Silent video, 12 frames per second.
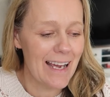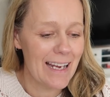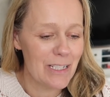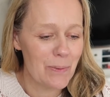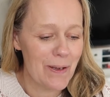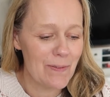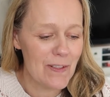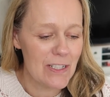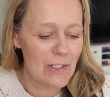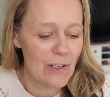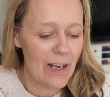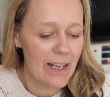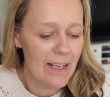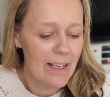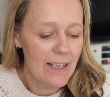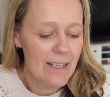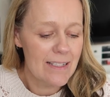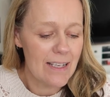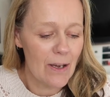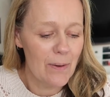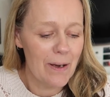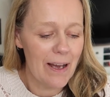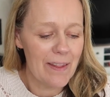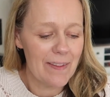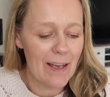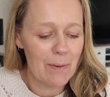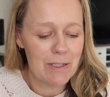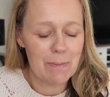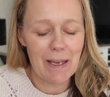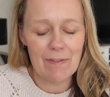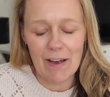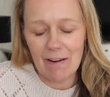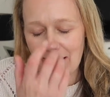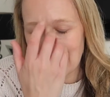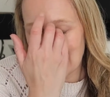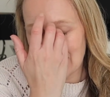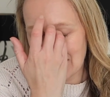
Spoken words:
they had to wait for it to dry. So I think that was a bit of a horrendous